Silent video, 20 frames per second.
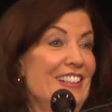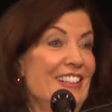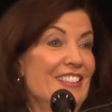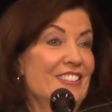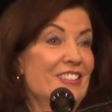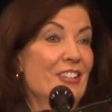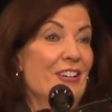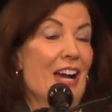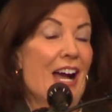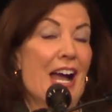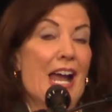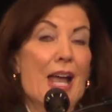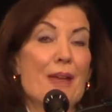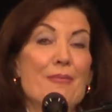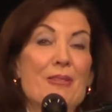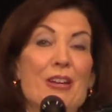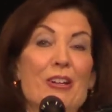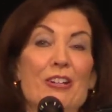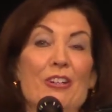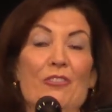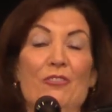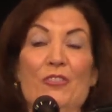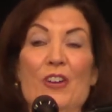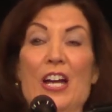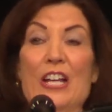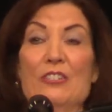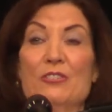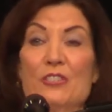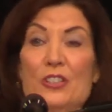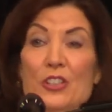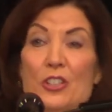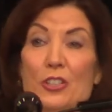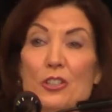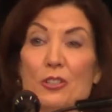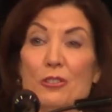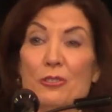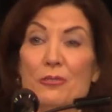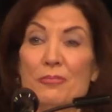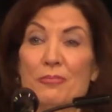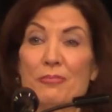So I am here to fight for
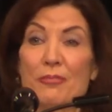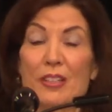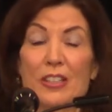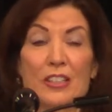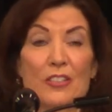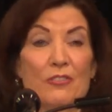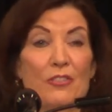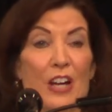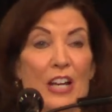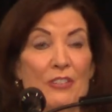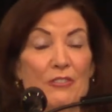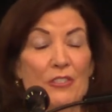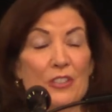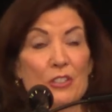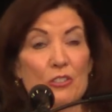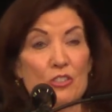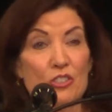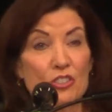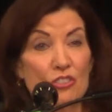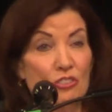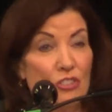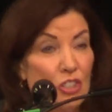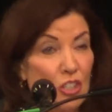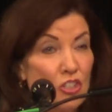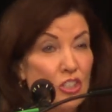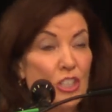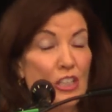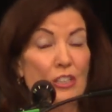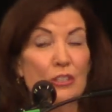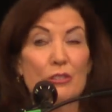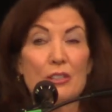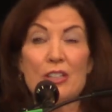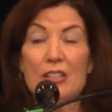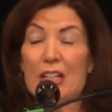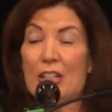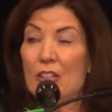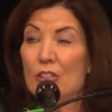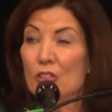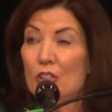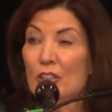you, to fight for the children
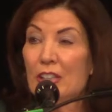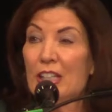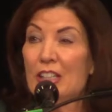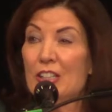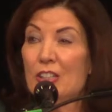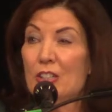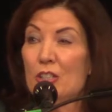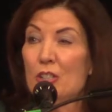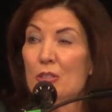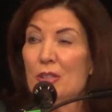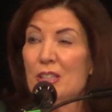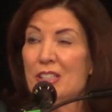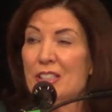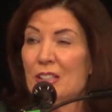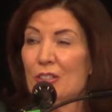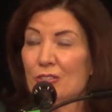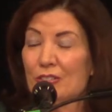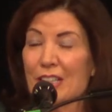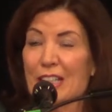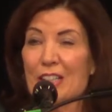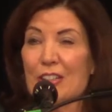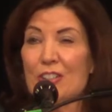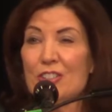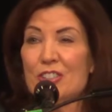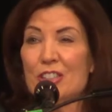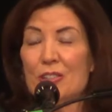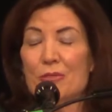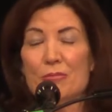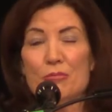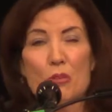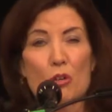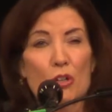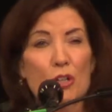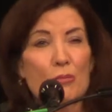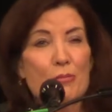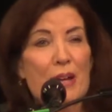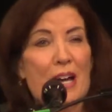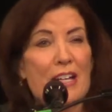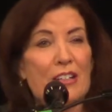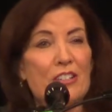that are looking to you as their leaders, their moral
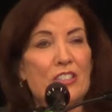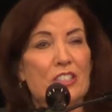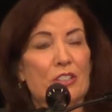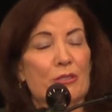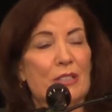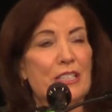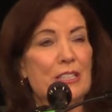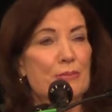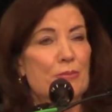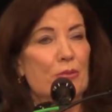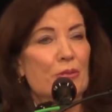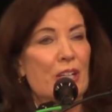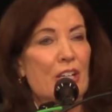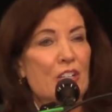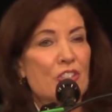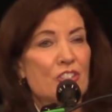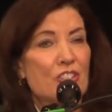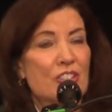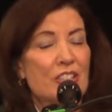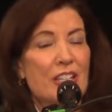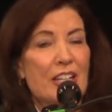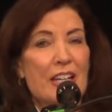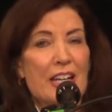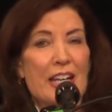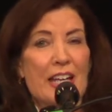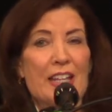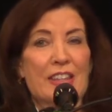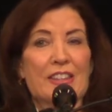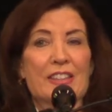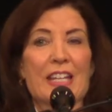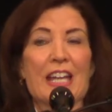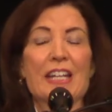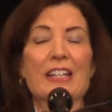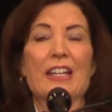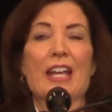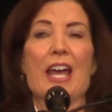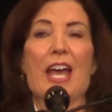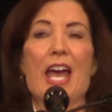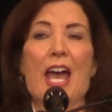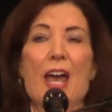models, their inspiration, and thank
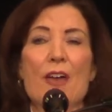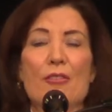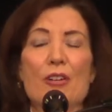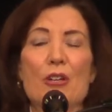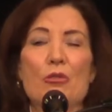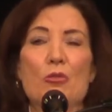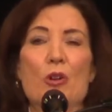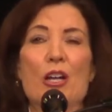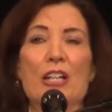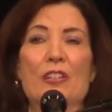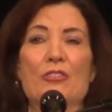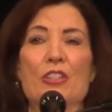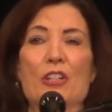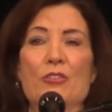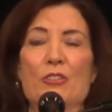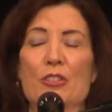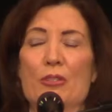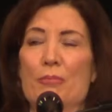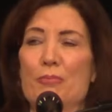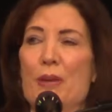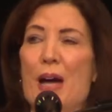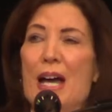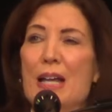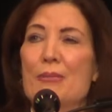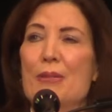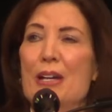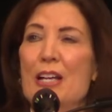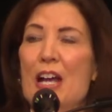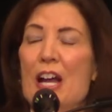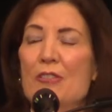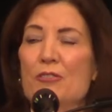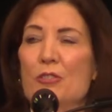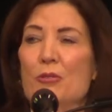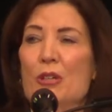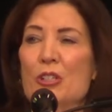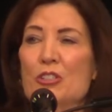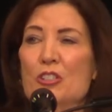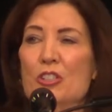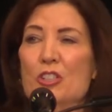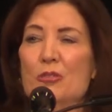every one of you from the bottom of my heart for
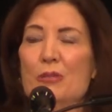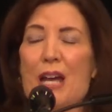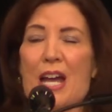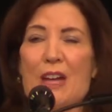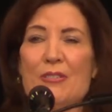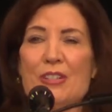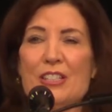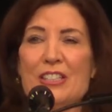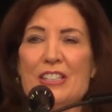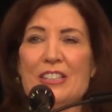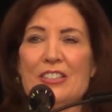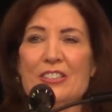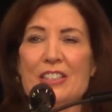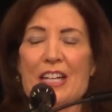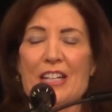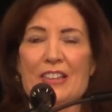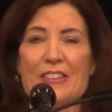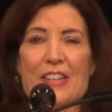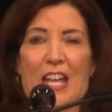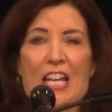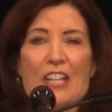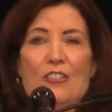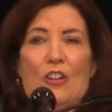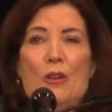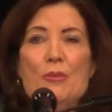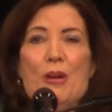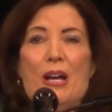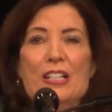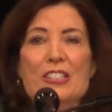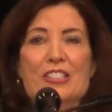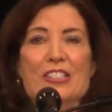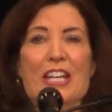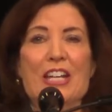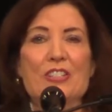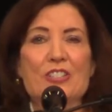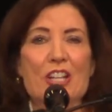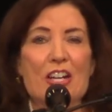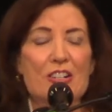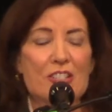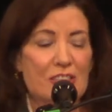what you do every single day. Thank you very much,
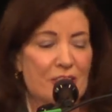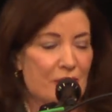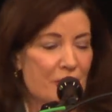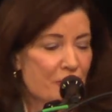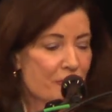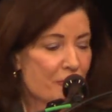teachers.